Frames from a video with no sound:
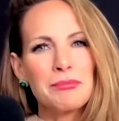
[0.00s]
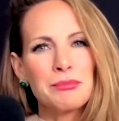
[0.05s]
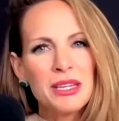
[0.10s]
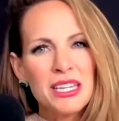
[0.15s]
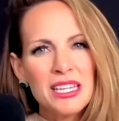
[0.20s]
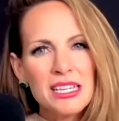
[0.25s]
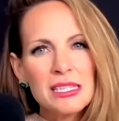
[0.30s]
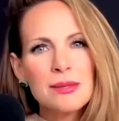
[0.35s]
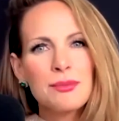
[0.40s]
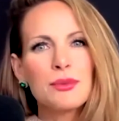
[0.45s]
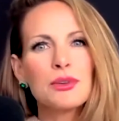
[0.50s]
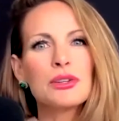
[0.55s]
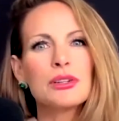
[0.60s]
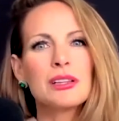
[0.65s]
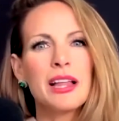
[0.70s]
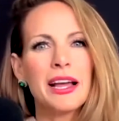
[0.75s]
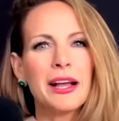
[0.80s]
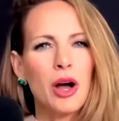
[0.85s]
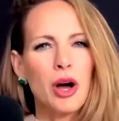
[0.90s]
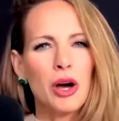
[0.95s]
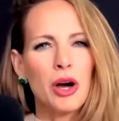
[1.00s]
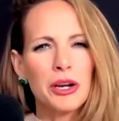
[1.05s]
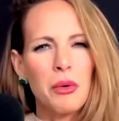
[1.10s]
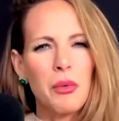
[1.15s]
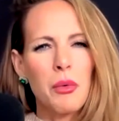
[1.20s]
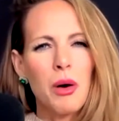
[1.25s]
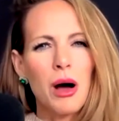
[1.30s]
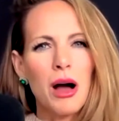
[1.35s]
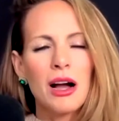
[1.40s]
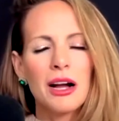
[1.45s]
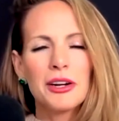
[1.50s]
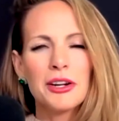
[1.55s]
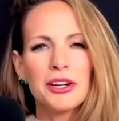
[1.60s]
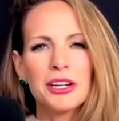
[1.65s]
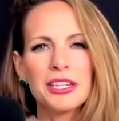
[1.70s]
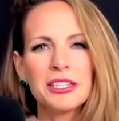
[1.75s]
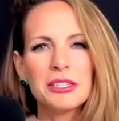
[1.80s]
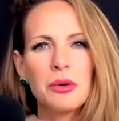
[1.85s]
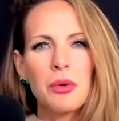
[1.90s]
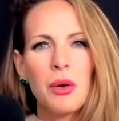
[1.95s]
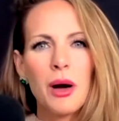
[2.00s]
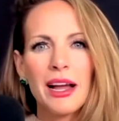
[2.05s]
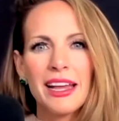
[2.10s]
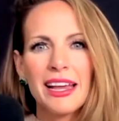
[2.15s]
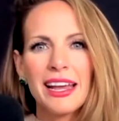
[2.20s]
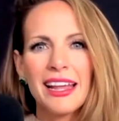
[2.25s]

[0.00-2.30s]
peaceful, like on a walk or in quiet,